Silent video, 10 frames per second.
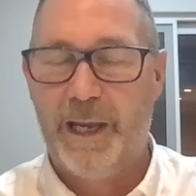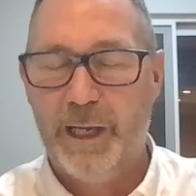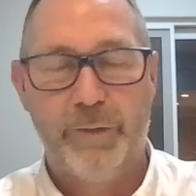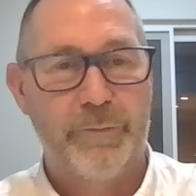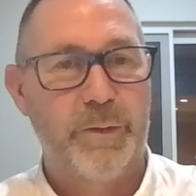
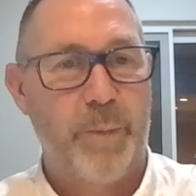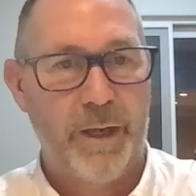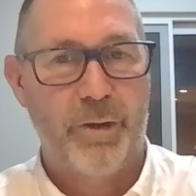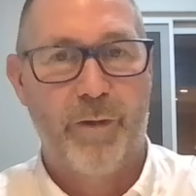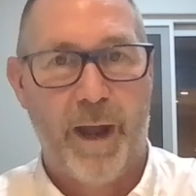I
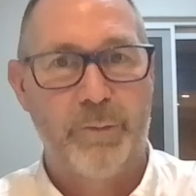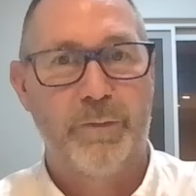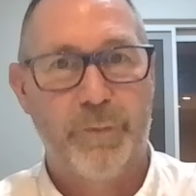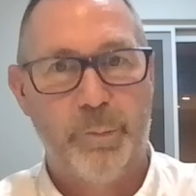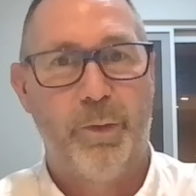loved being
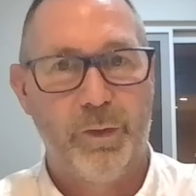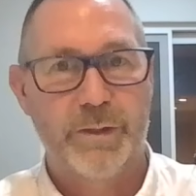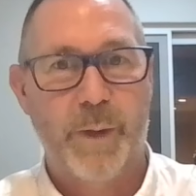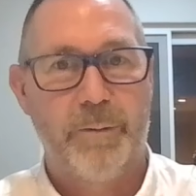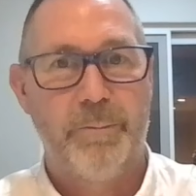around
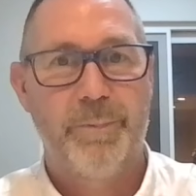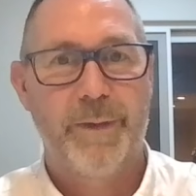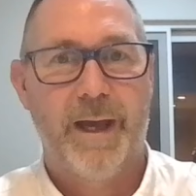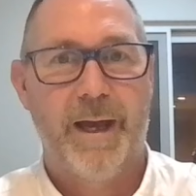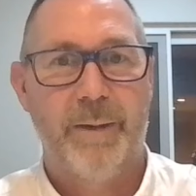football as
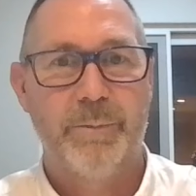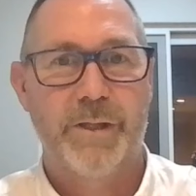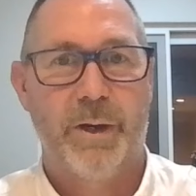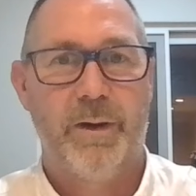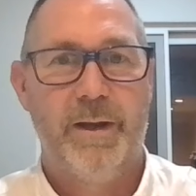well.
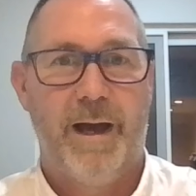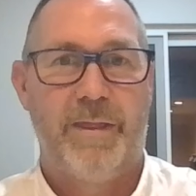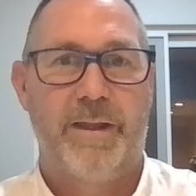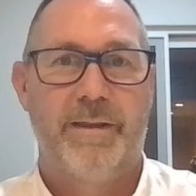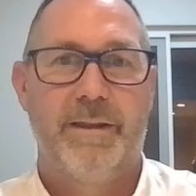Um, so
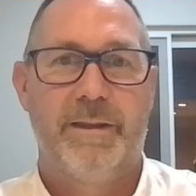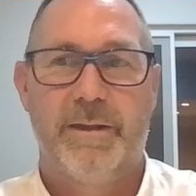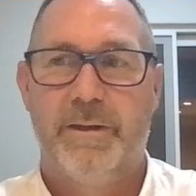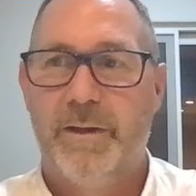I think